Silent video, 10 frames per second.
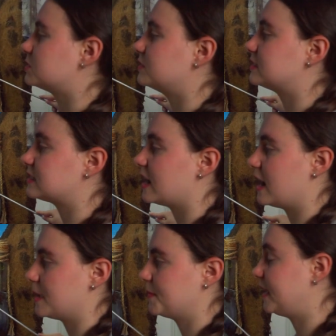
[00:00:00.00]
of his
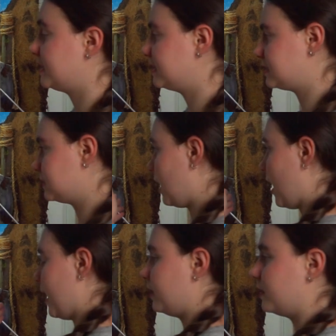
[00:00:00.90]
time, in his
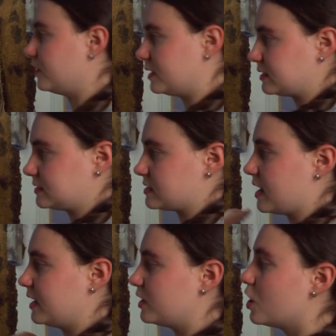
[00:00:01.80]
hide on this side,